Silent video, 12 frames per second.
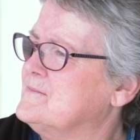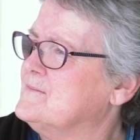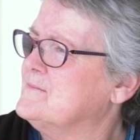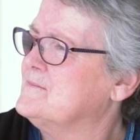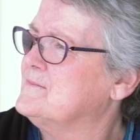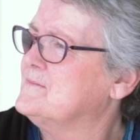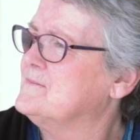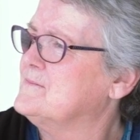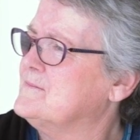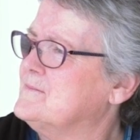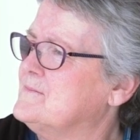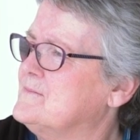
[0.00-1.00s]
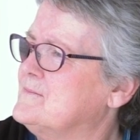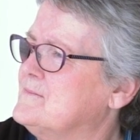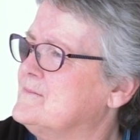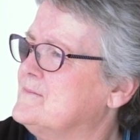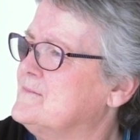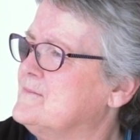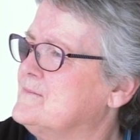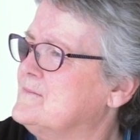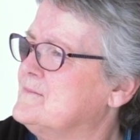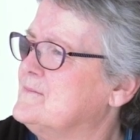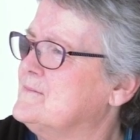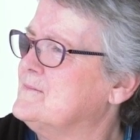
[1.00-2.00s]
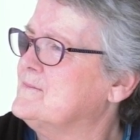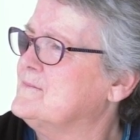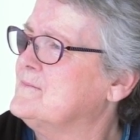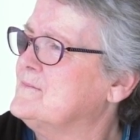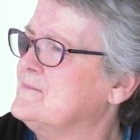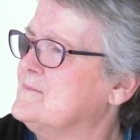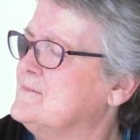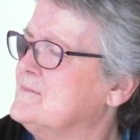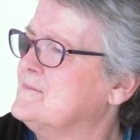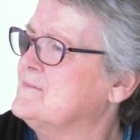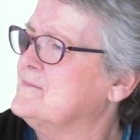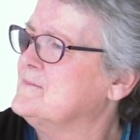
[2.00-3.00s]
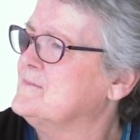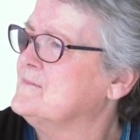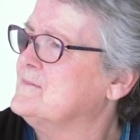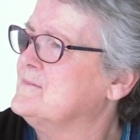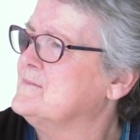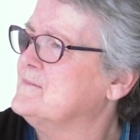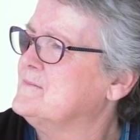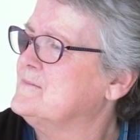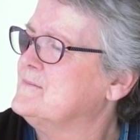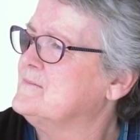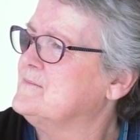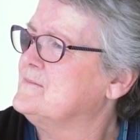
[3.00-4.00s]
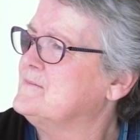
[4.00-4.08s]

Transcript: This person isn't speaking.